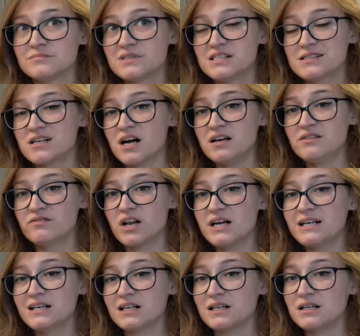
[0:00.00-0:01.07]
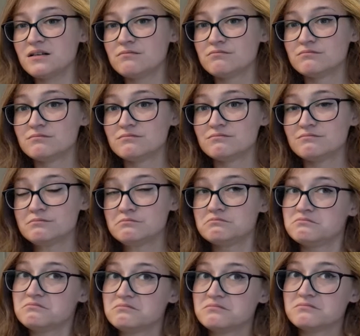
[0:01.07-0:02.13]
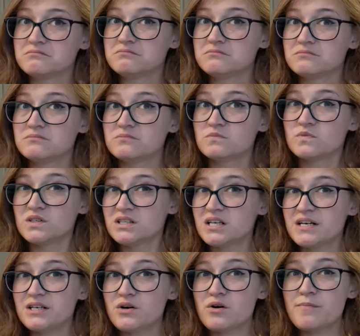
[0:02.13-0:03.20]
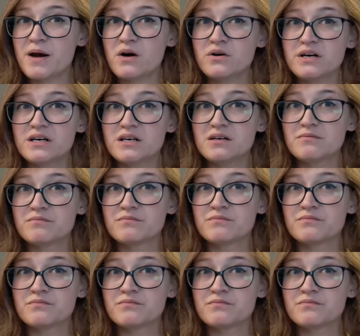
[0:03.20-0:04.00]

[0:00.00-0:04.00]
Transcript: It's kind of likely. Would they know about it?